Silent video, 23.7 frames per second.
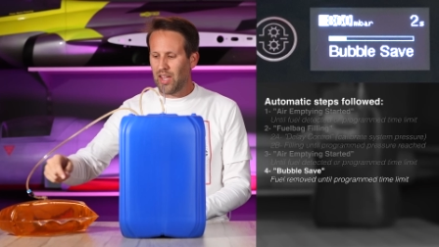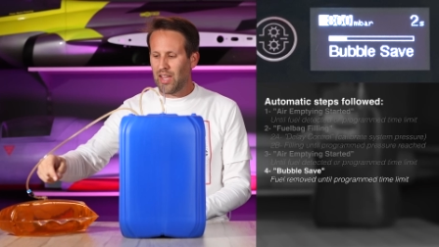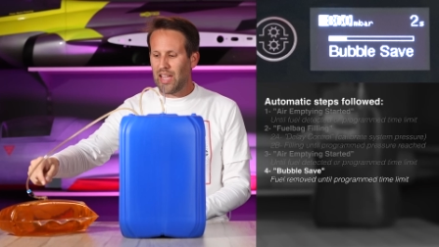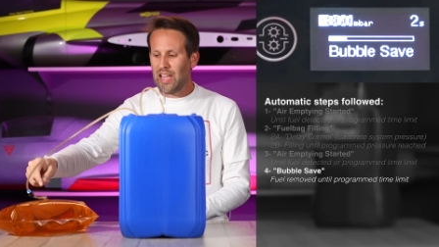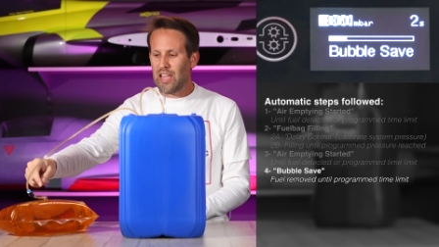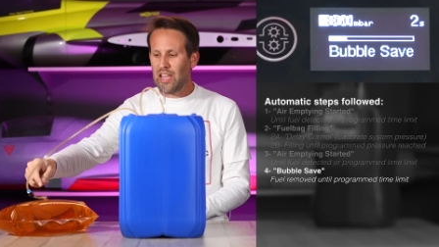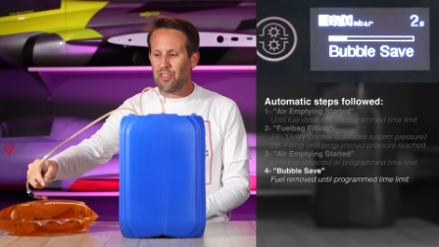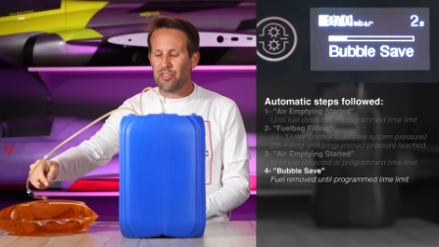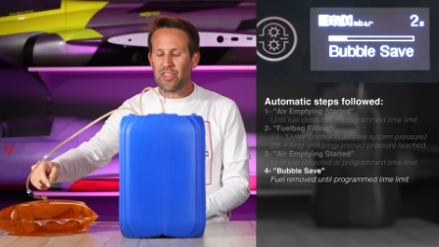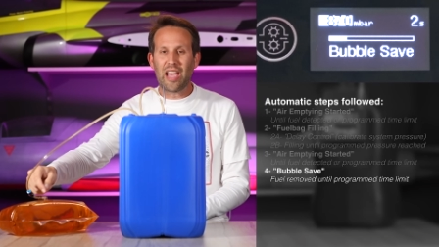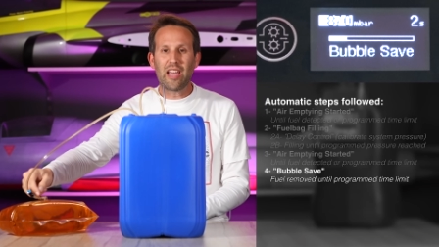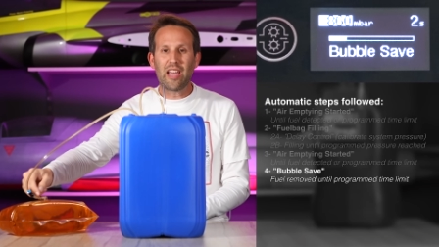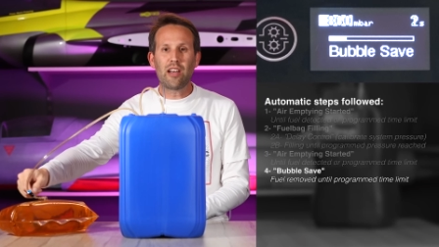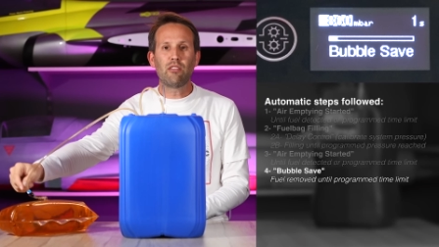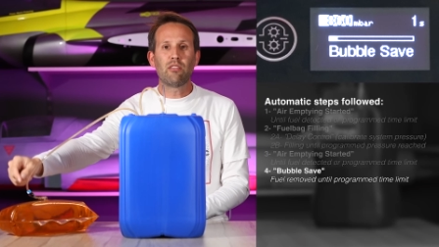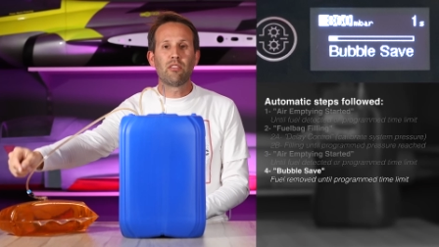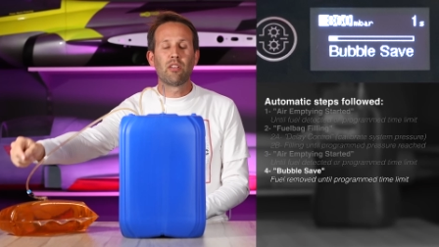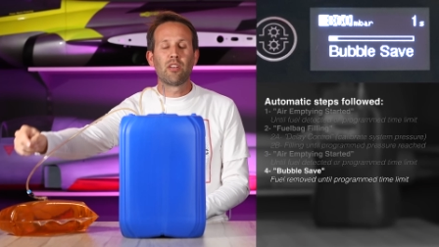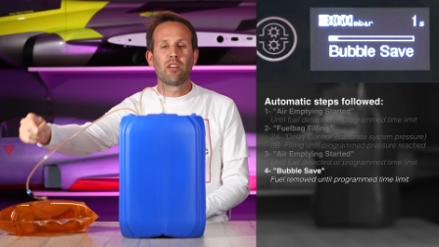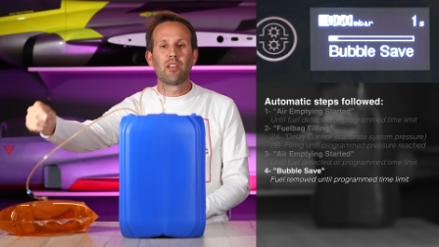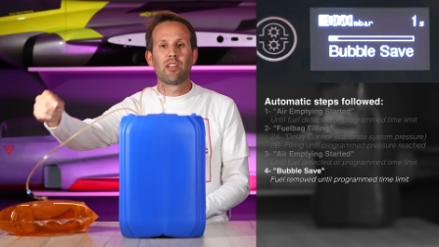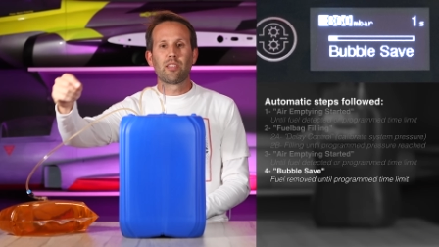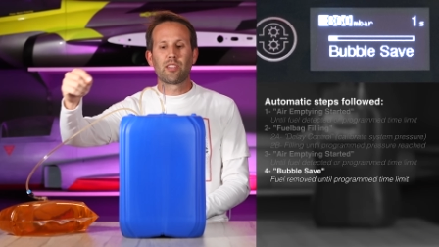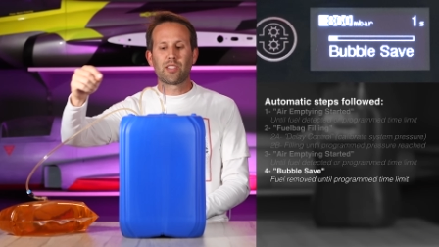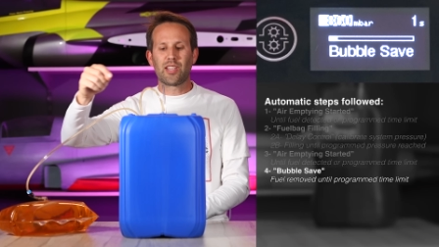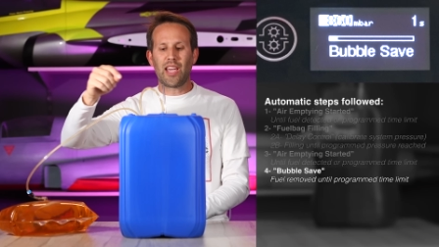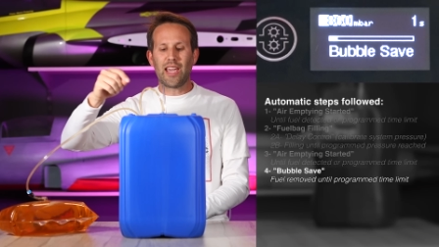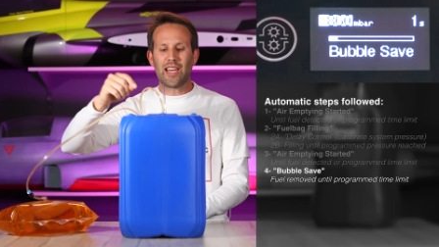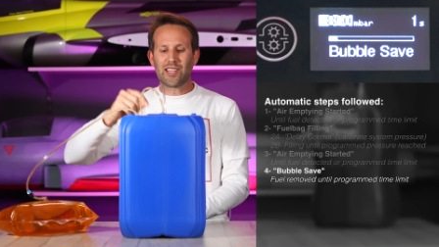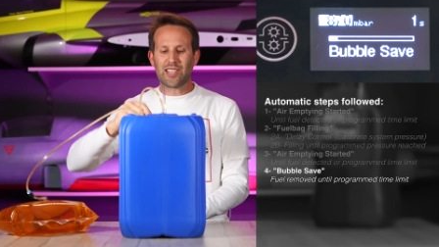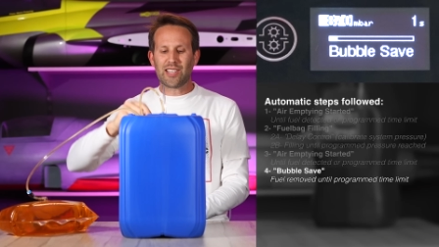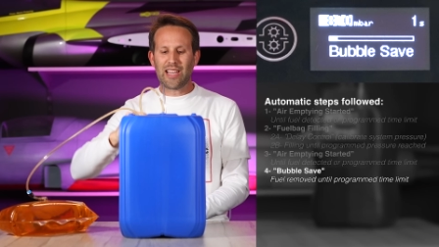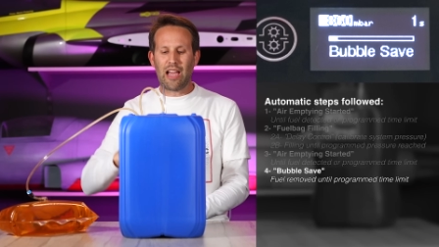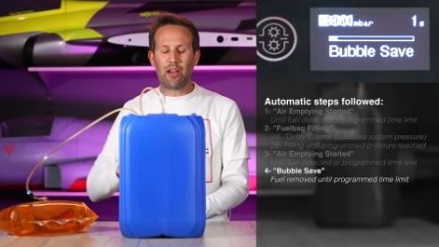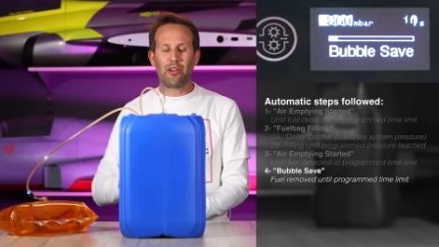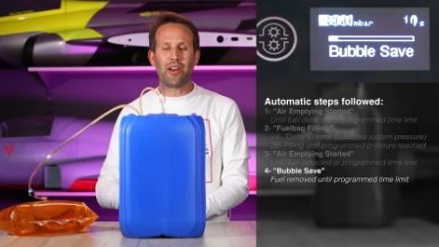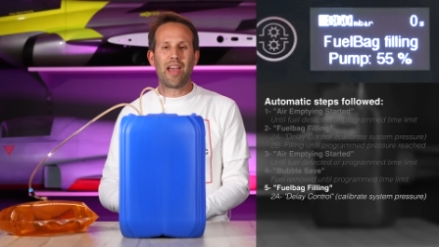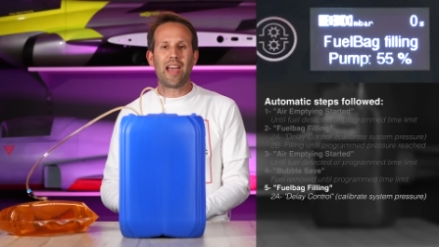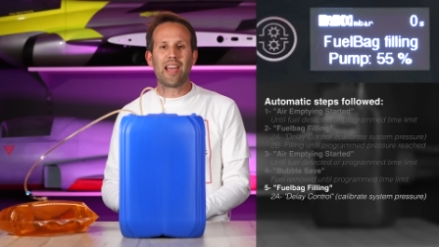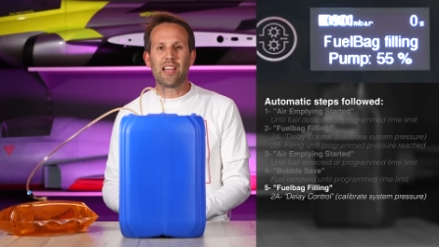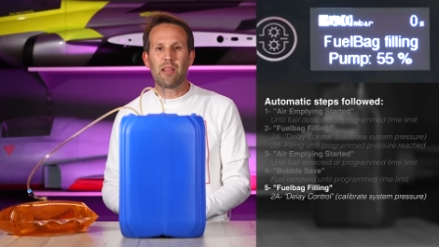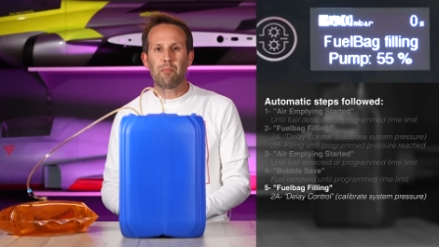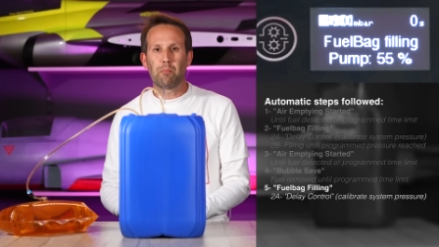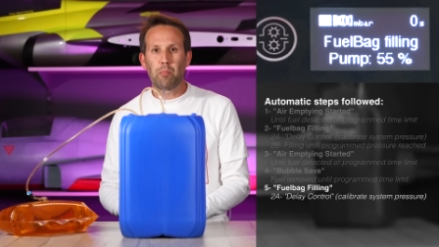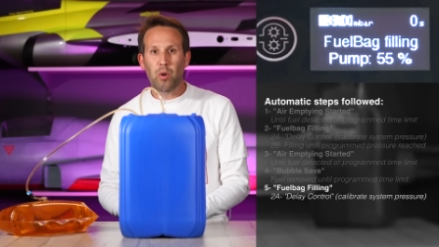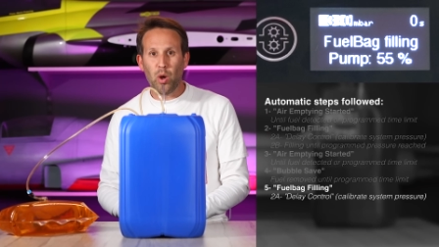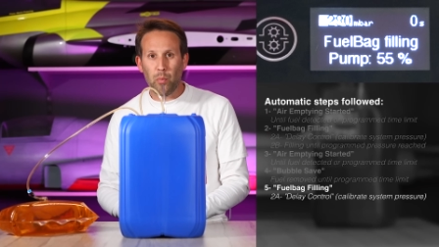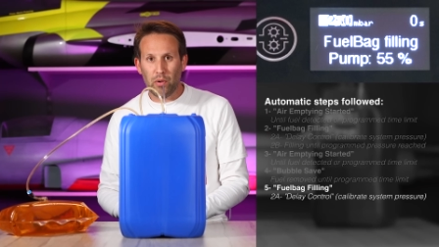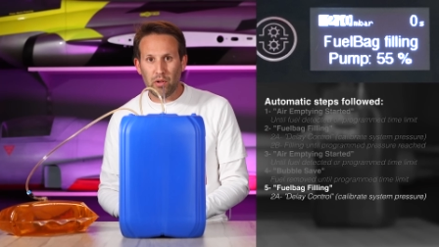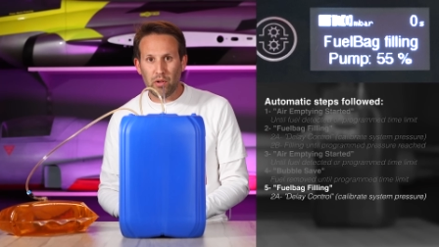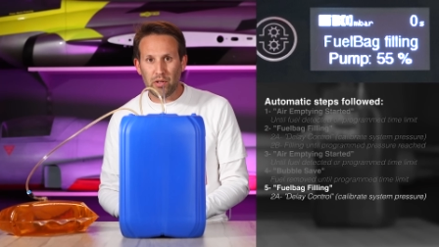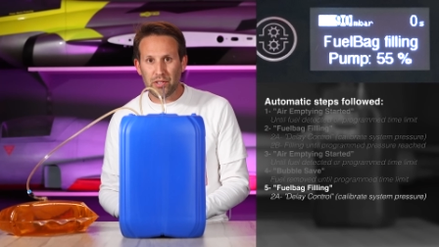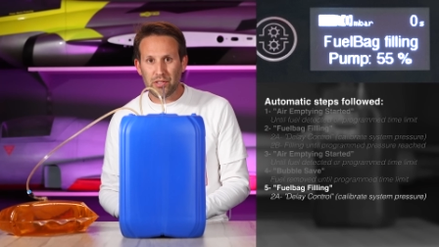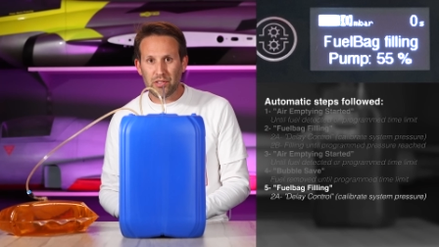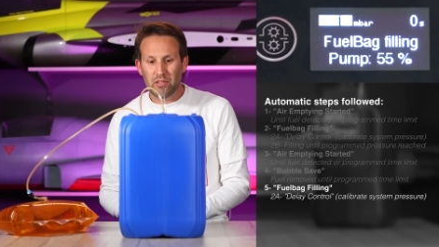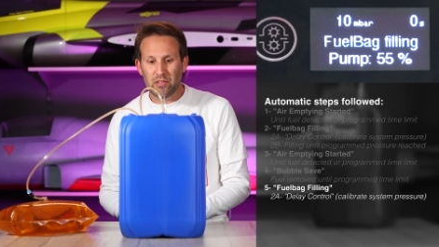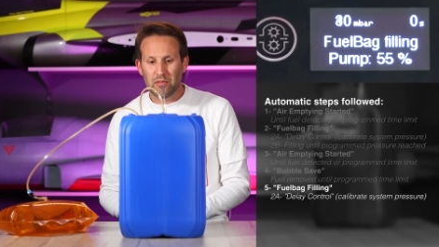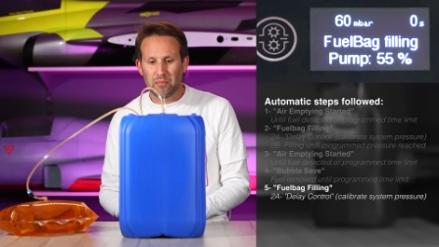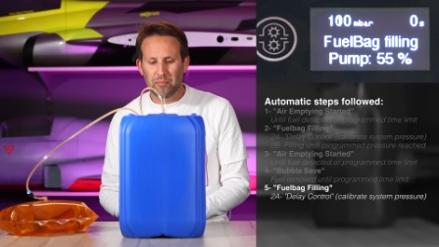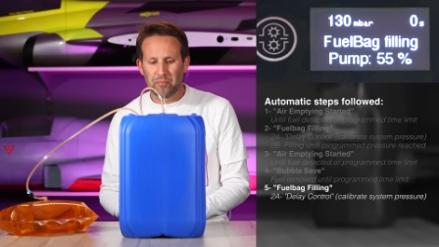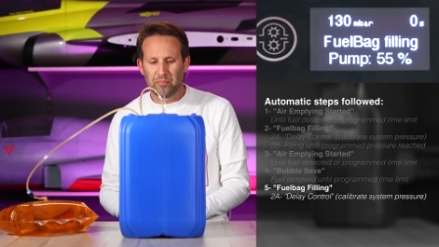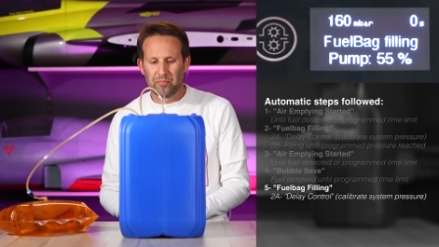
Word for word: It then takes out any bubbles